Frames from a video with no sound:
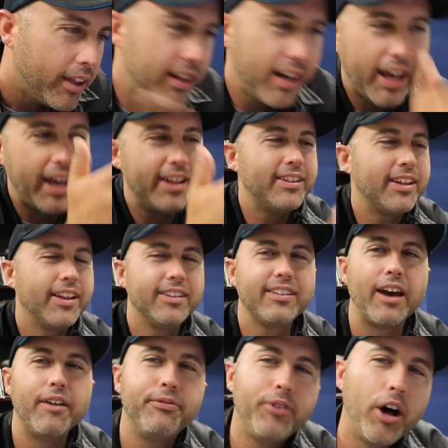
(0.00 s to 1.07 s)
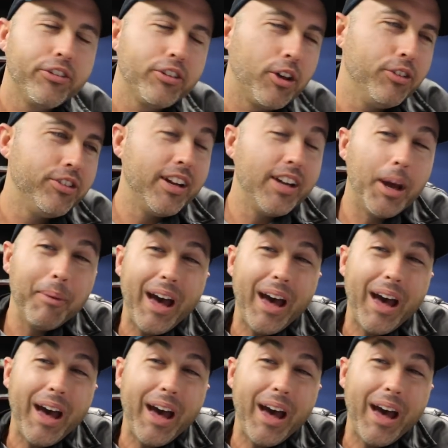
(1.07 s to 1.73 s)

And then I had to tell this guy, false, go study up.